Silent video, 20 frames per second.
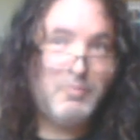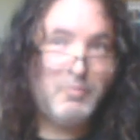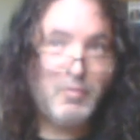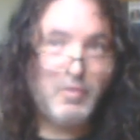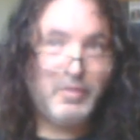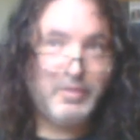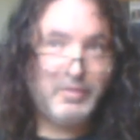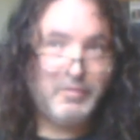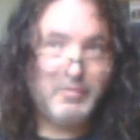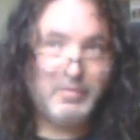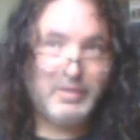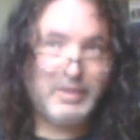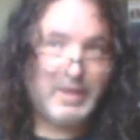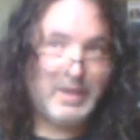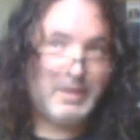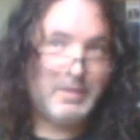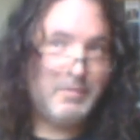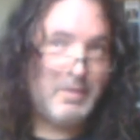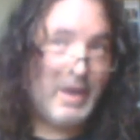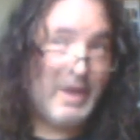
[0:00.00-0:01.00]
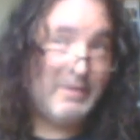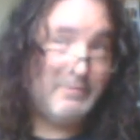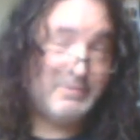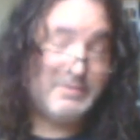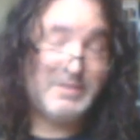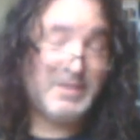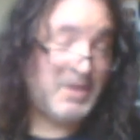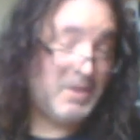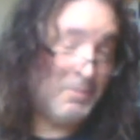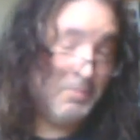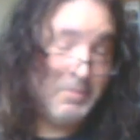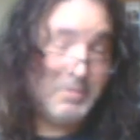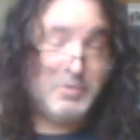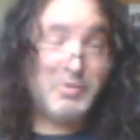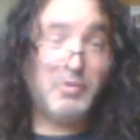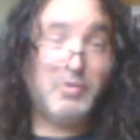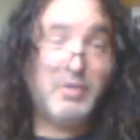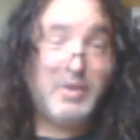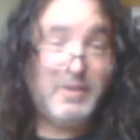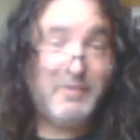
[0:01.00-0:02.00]
They were like, I would say, the
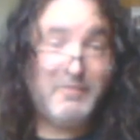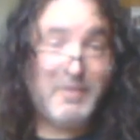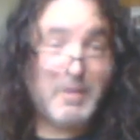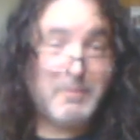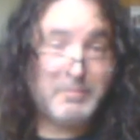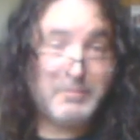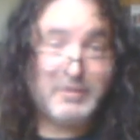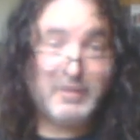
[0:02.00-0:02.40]
majority of episodes